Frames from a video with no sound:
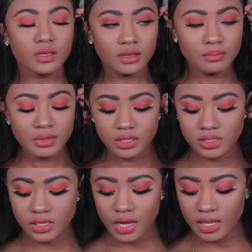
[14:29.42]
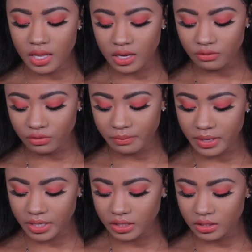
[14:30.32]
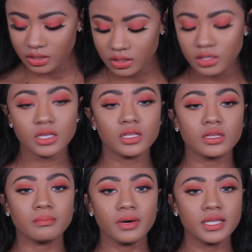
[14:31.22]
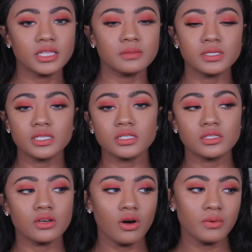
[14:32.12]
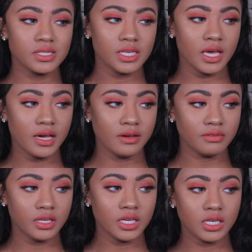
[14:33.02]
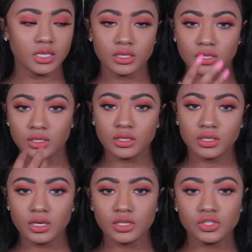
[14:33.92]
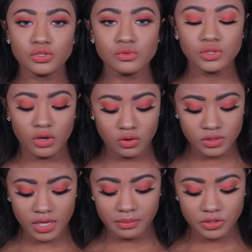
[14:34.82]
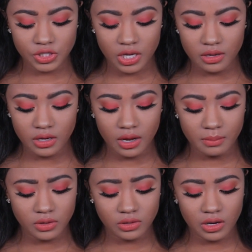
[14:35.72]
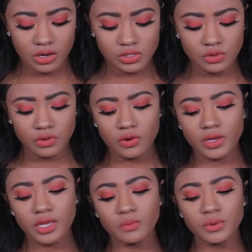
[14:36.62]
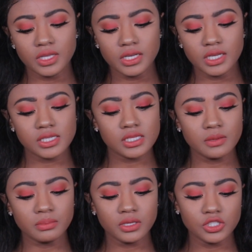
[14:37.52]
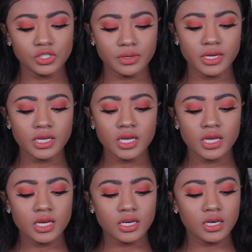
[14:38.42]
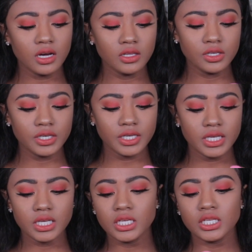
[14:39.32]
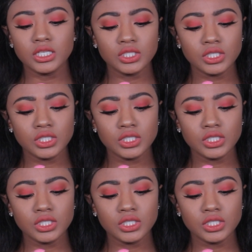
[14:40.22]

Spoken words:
And because I like for my lipstick to always have like a two-tone type of shade, I'm gonna also go in with the NYX Lip Lingerie color in,